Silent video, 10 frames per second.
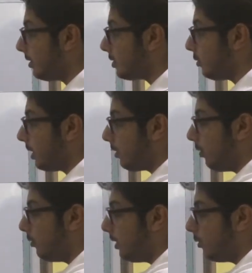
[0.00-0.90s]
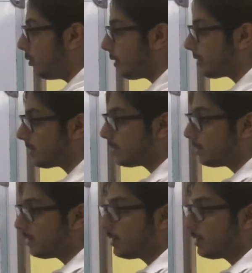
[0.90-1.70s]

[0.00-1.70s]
the square only works